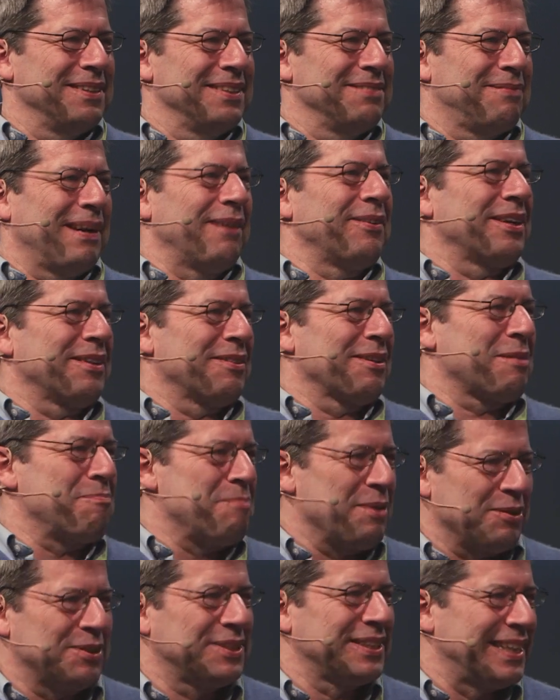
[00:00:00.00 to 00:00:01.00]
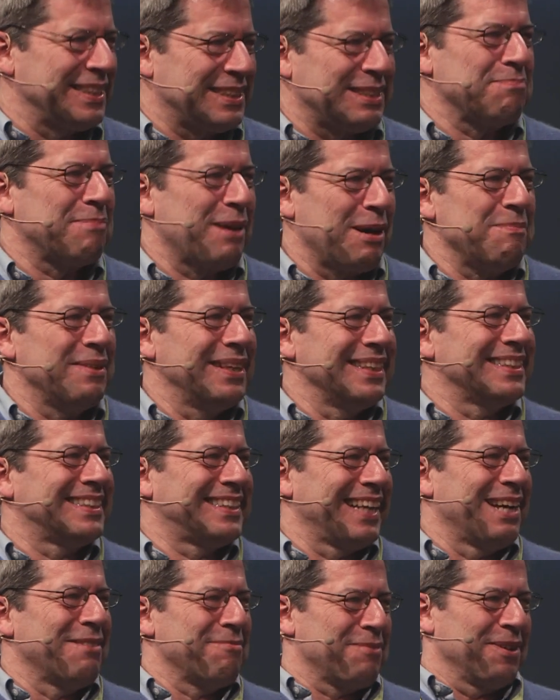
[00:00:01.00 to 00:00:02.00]
founding of the computer science department at
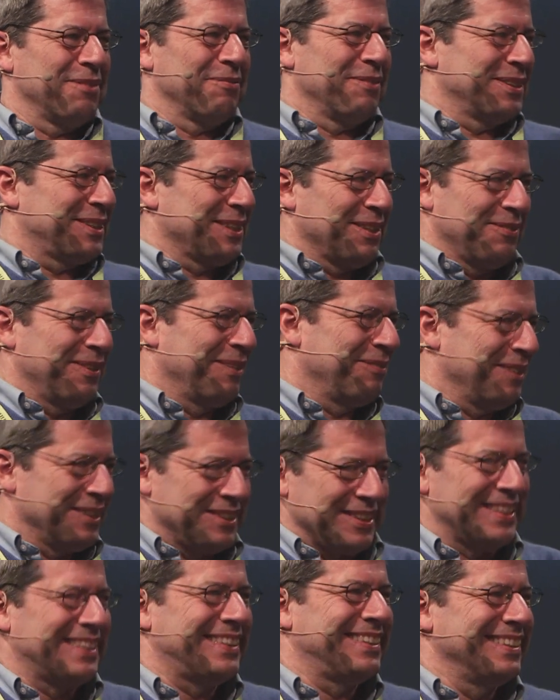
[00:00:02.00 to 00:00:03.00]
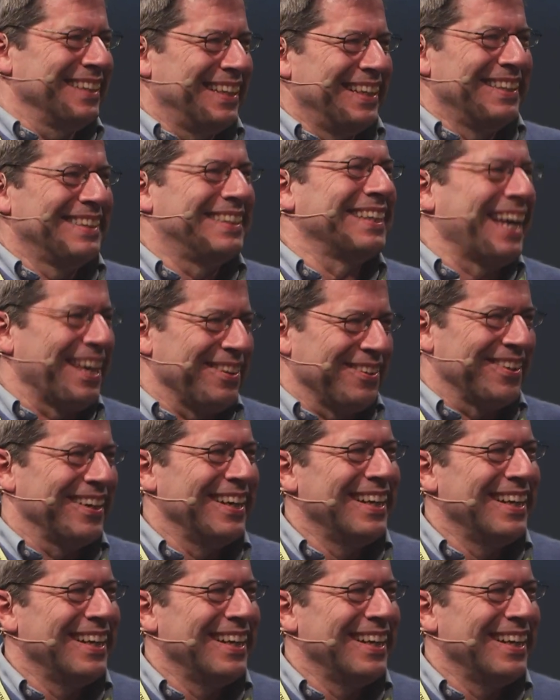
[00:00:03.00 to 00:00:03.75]
Stanford, so we were just together